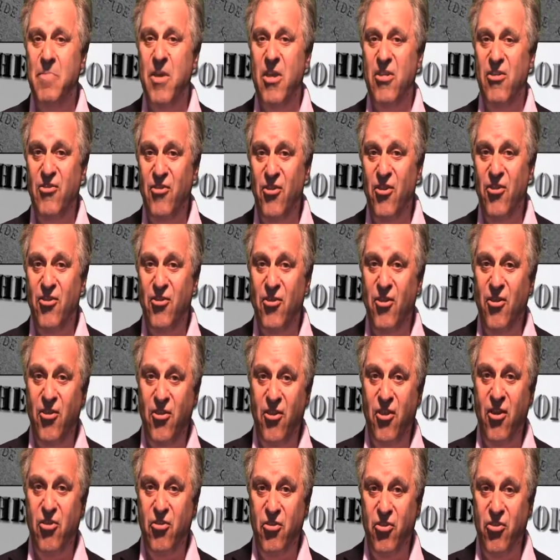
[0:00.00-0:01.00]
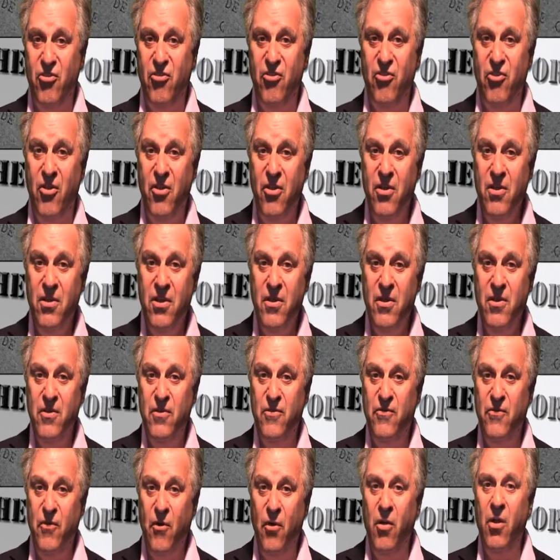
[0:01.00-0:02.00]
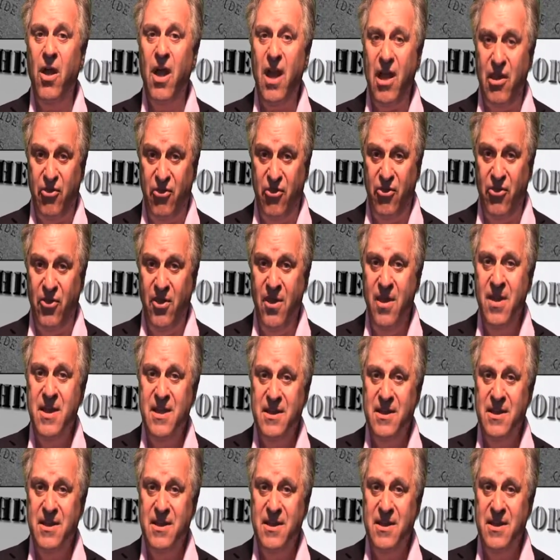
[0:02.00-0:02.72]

business decisions for us,